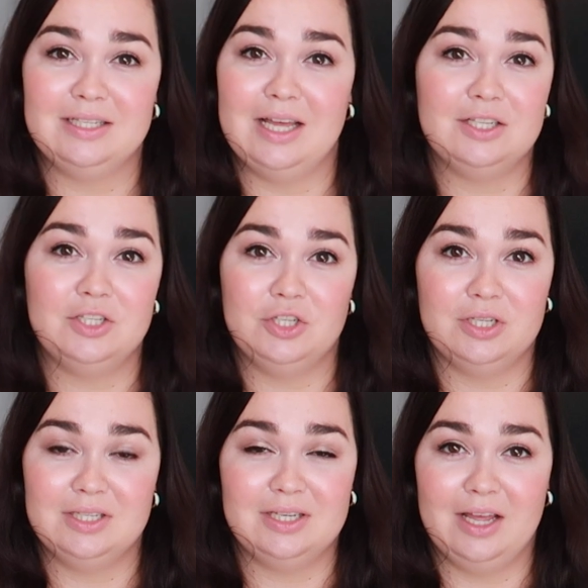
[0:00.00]
That's
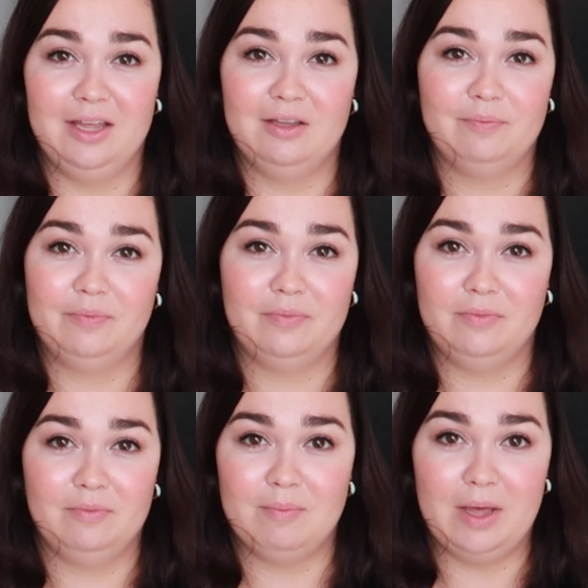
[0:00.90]
just like
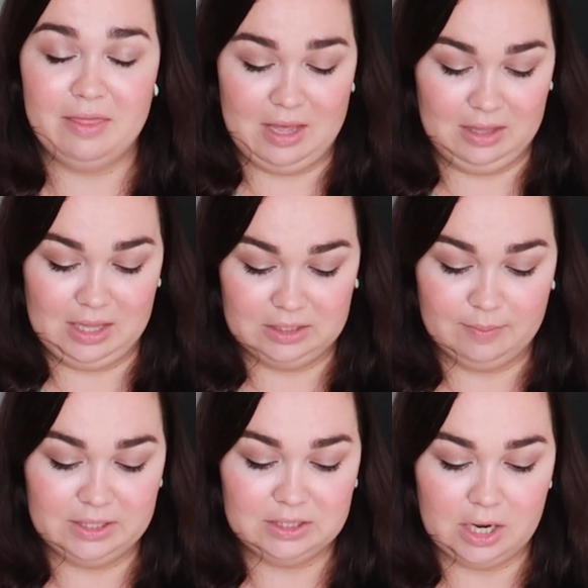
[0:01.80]
my thing. That's
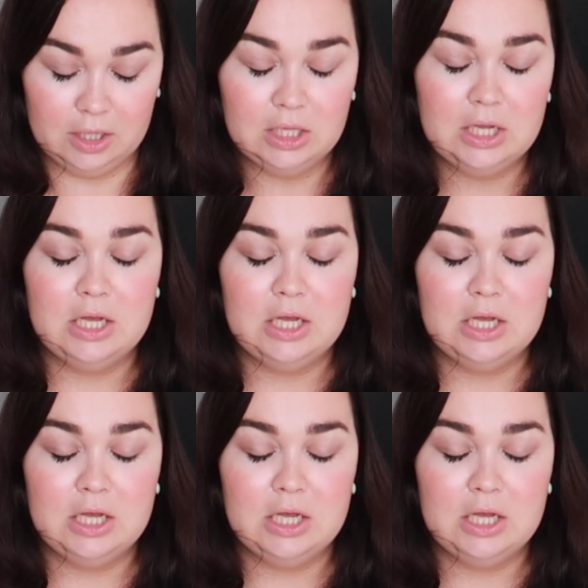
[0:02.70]
my style.